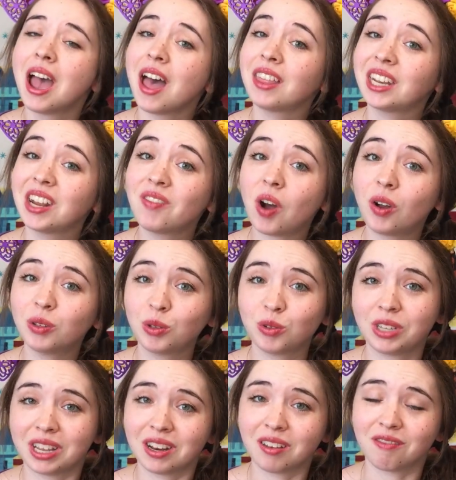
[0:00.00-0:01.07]
and then I've also
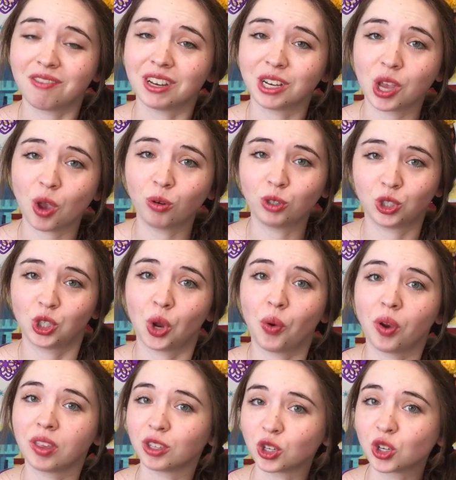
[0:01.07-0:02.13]
done a video
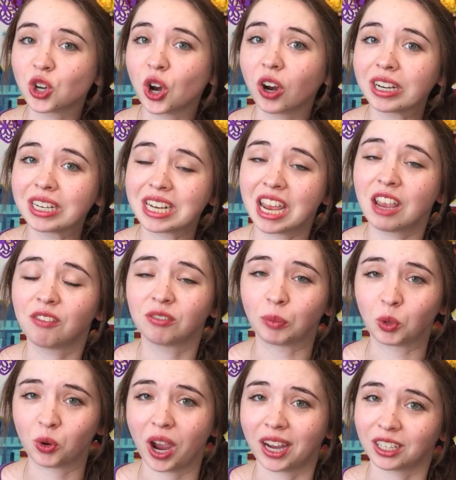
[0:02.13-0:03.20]
showing the Shark Tank
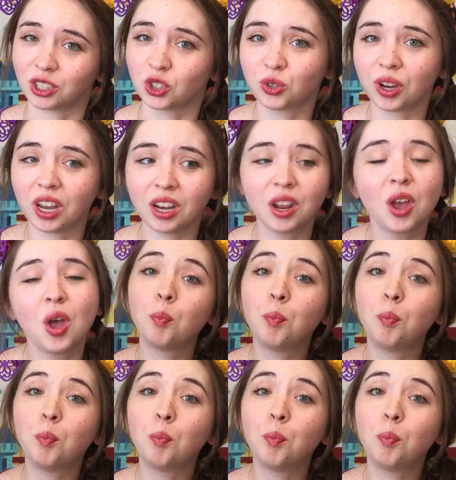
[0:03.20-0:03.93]
from Kraken Trade,